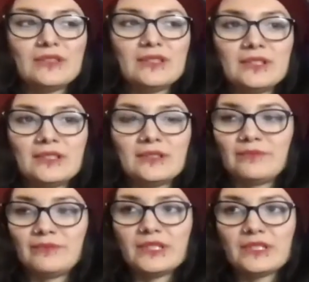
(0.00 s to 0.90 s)
the
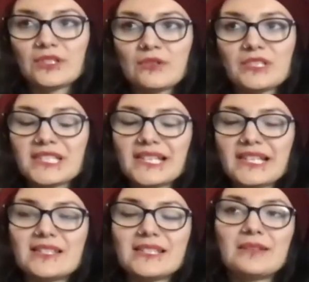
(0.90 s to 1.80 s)

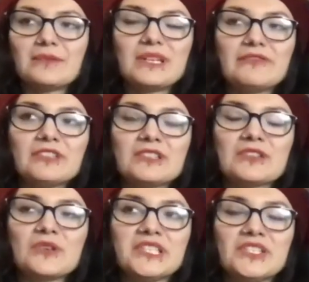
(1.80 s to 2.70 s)
suicide scene, my
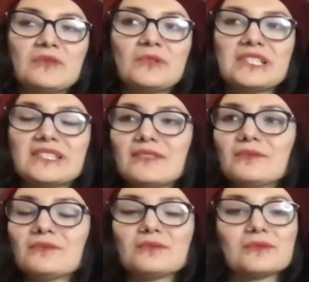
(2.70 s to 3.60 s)
first question was,
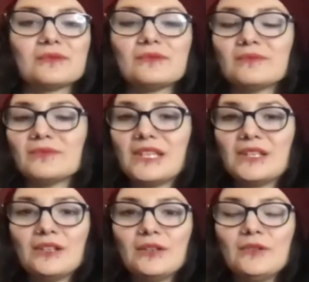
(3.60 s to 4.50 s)

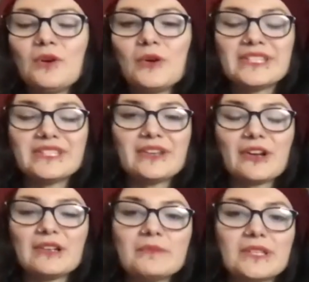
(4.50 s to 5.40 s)
who hoisted
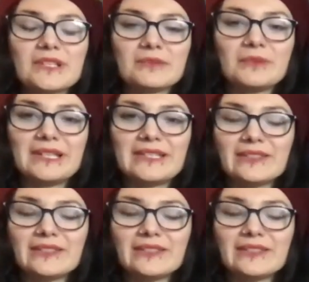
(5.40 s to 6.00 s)
her up there? I'm like,